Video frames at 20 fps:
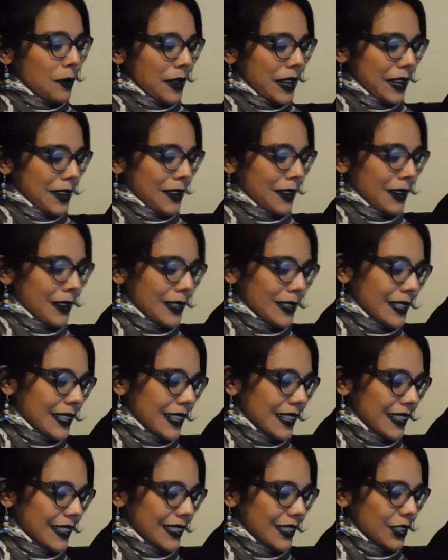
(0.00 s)
he called.
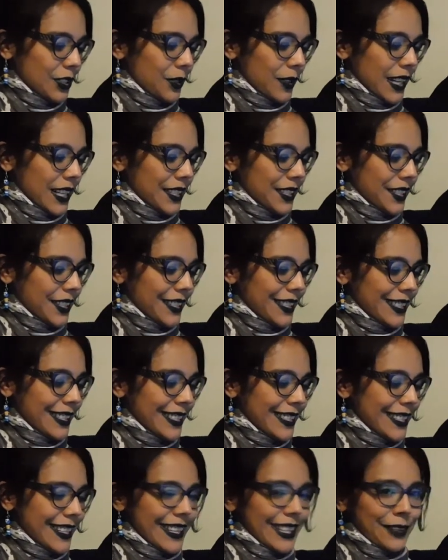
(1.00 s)
No answer.
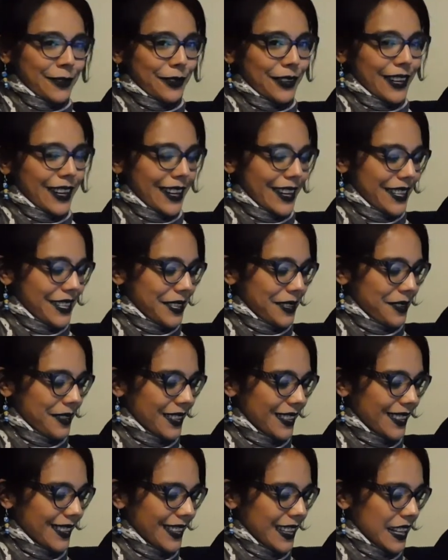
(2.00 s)
Cindy, where are you?
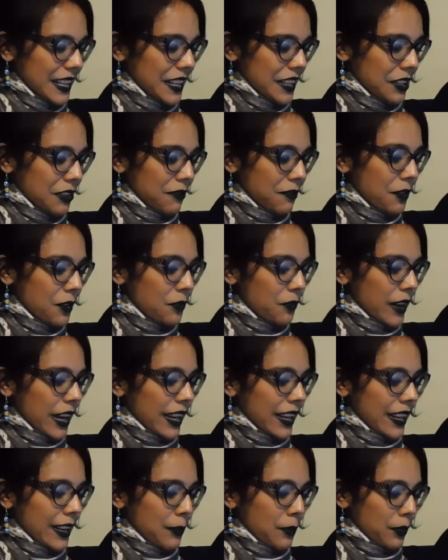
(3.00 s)
The phone rang
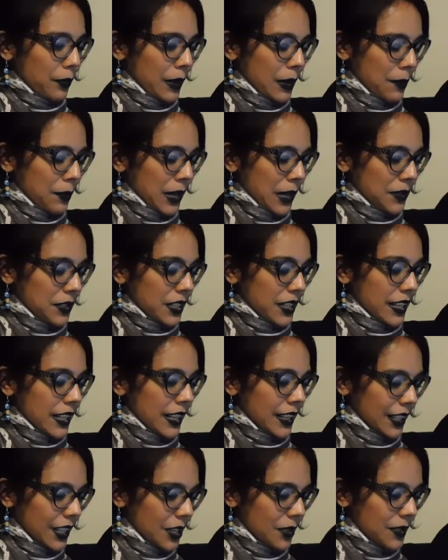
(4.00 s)
and he pounced on it.
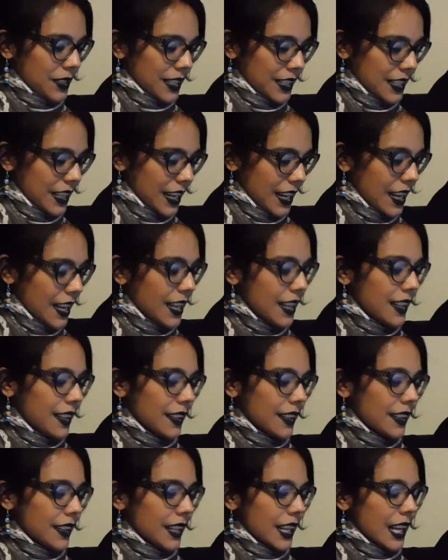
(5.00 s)
Hello, Cindy?
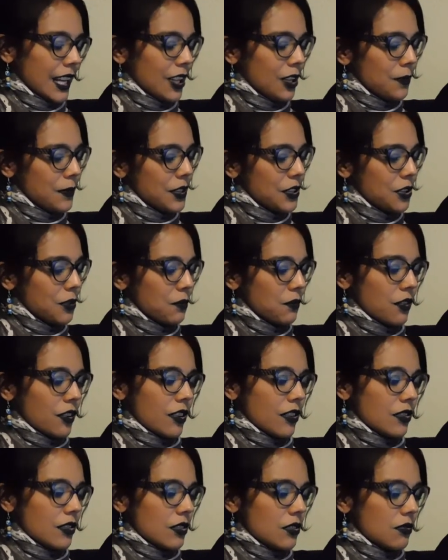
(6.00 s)
Hello, Mr.
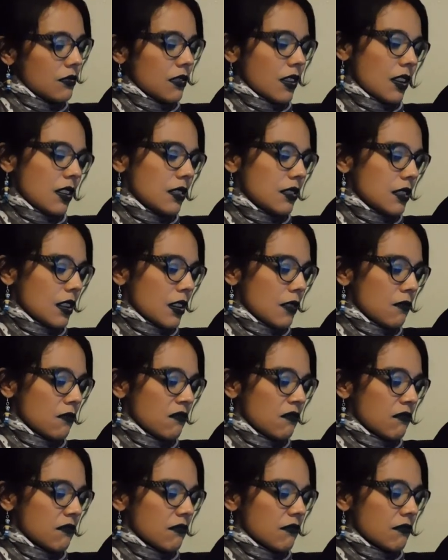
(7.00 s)
Morrison, Donati said.
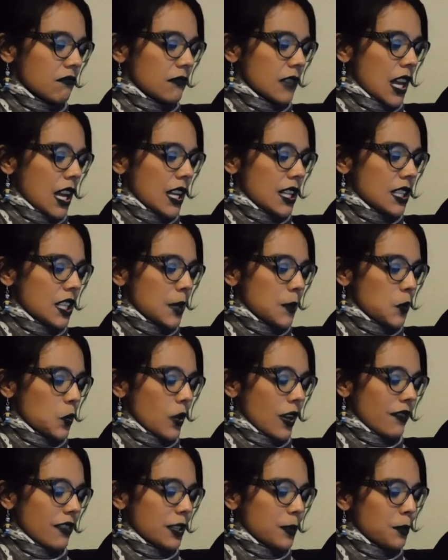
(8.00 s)
Seems we
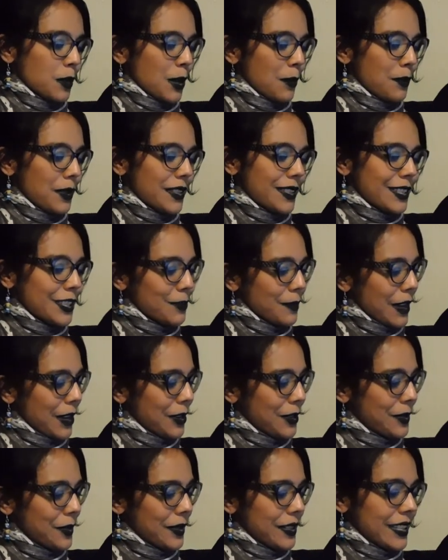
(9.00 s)
have a small business matter
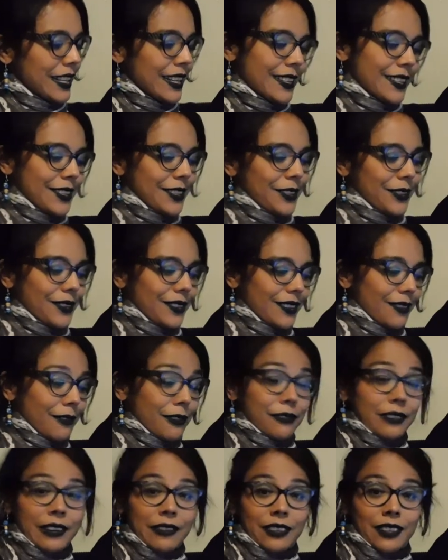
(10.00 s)
to attend to. Would
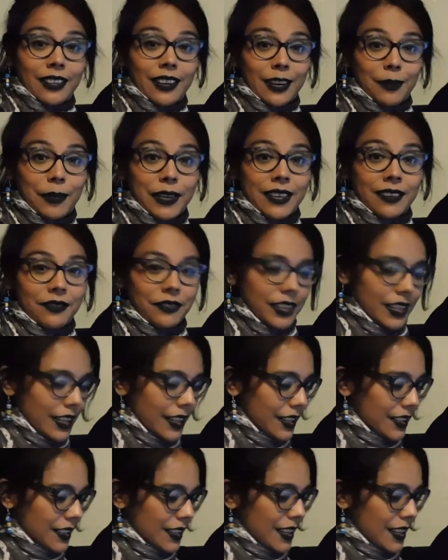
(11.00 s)
5 o'clock be convenient?